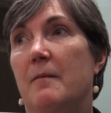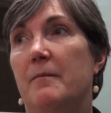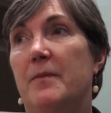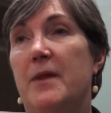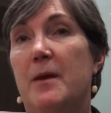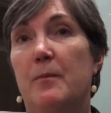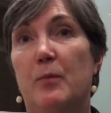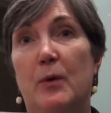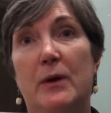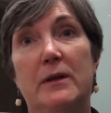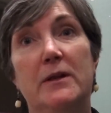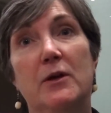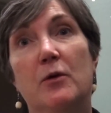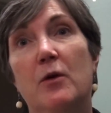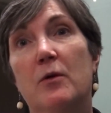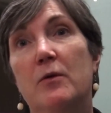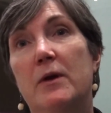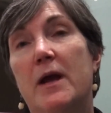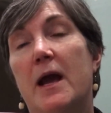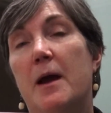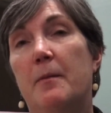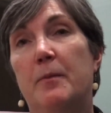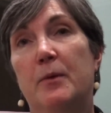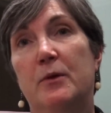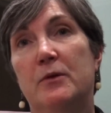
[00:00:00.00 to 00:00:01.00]
they bring their own
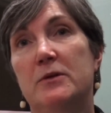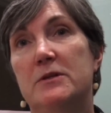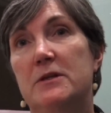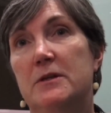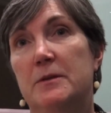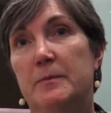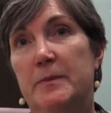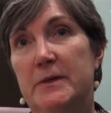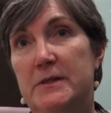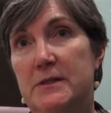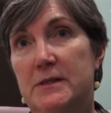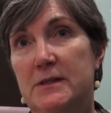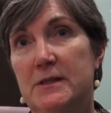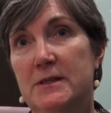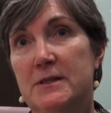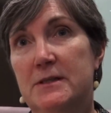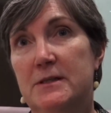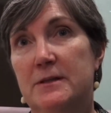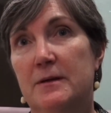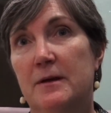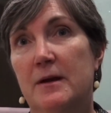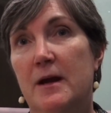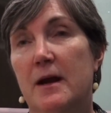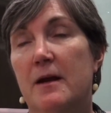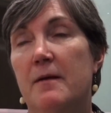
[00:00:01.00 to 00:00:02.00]
capital to the
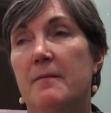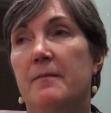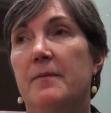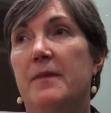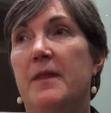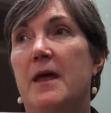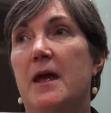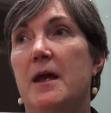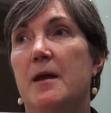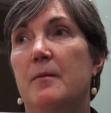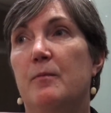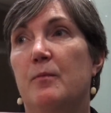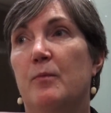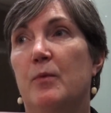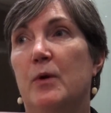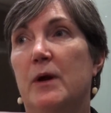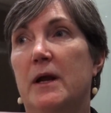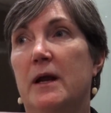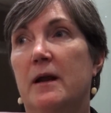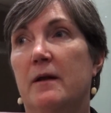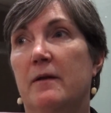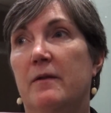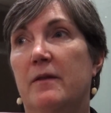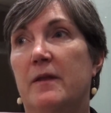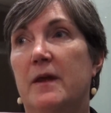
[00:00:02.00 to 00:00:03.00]
business. They
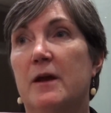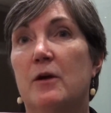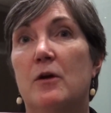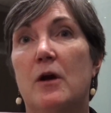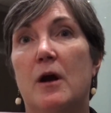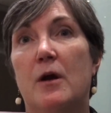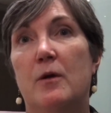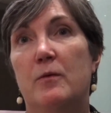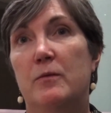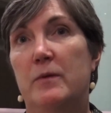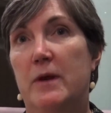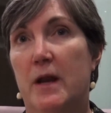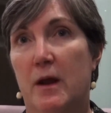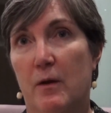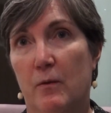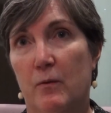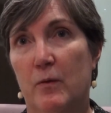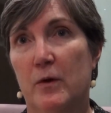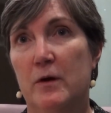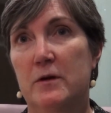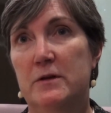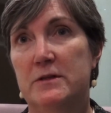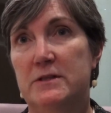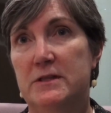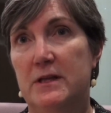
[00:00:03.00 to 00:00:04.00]
bring their own
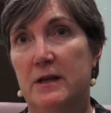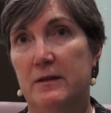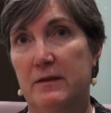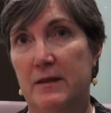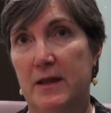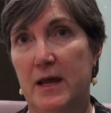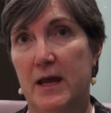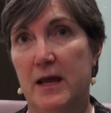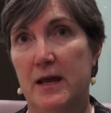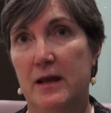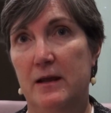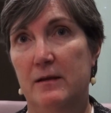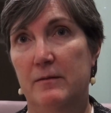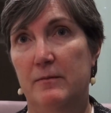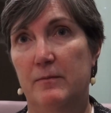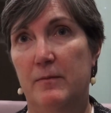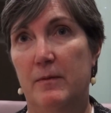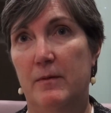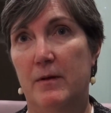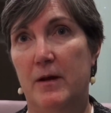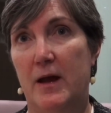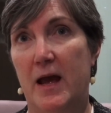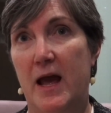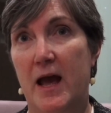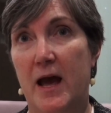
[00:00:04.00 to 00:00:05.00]
networks that they
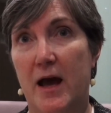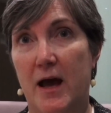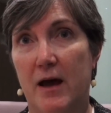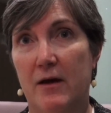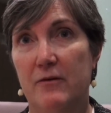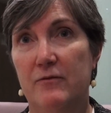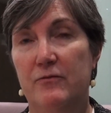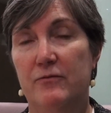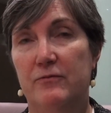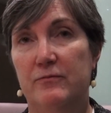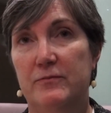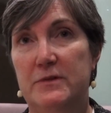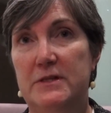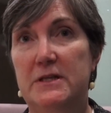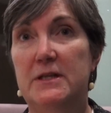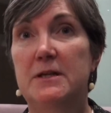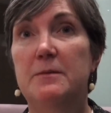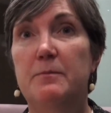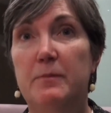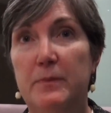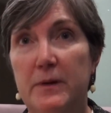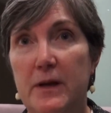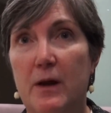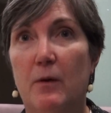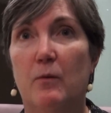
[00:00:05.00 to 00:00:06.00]
have,
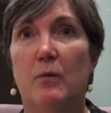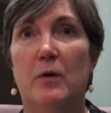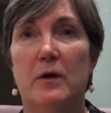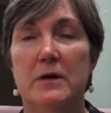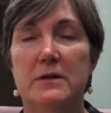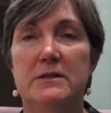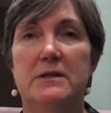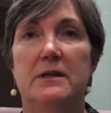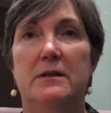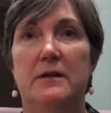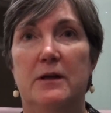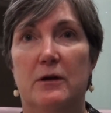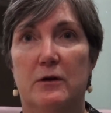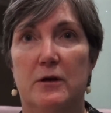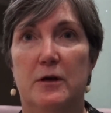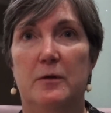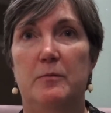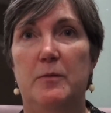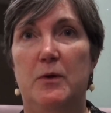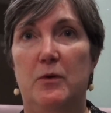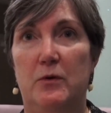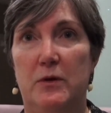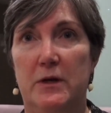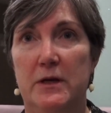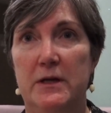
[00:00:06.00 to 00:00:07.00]
deep networks in their
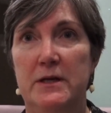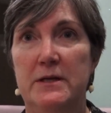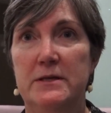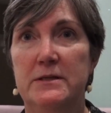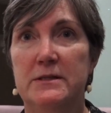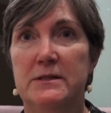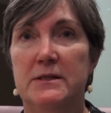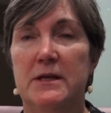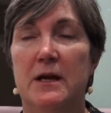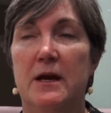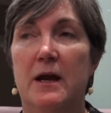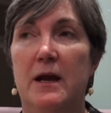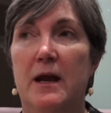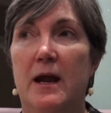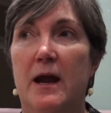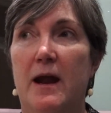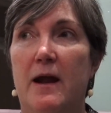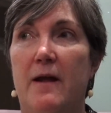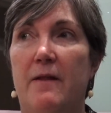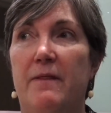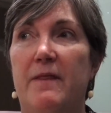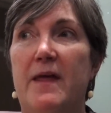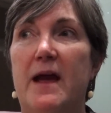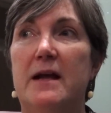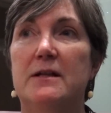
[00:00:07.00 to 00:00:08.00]
communities,
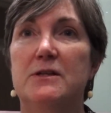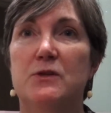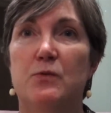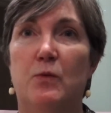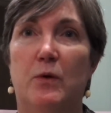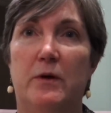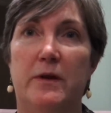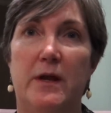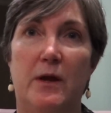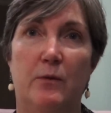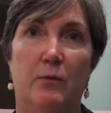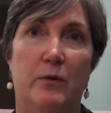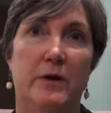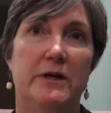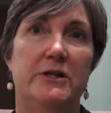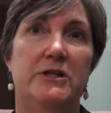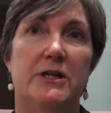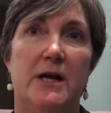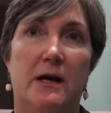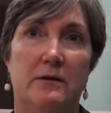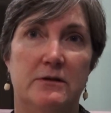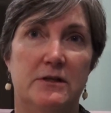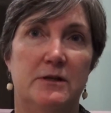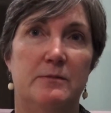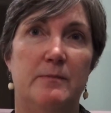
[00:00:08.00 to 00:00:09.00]
and that's where they
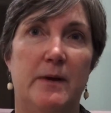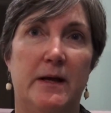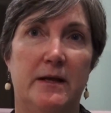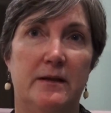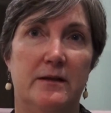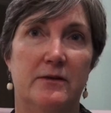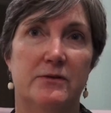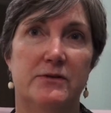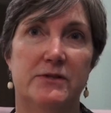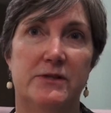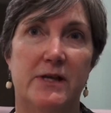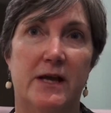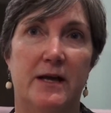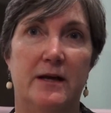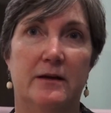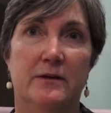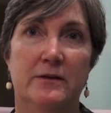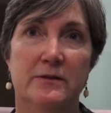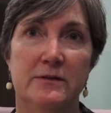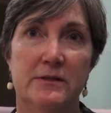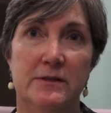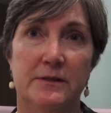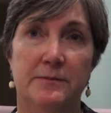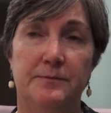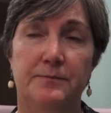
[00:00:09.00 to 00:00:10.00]
reach out to make their
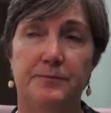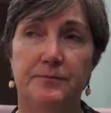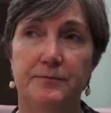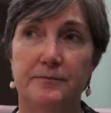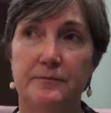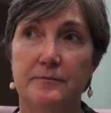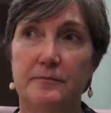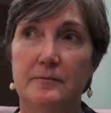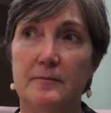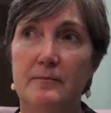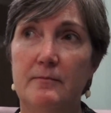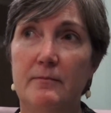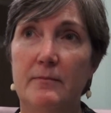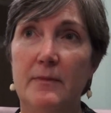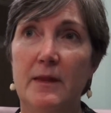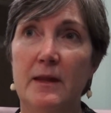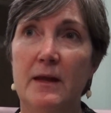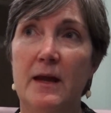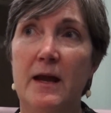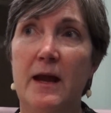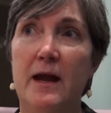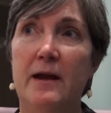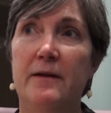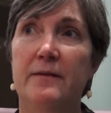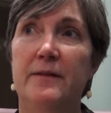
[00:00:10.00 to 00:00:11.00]
sales.
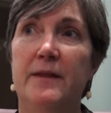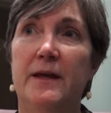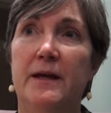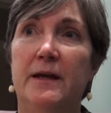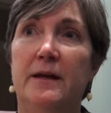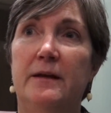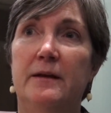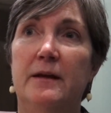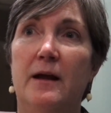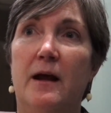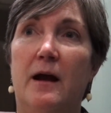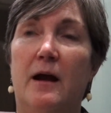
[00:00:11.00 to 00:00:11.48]
And then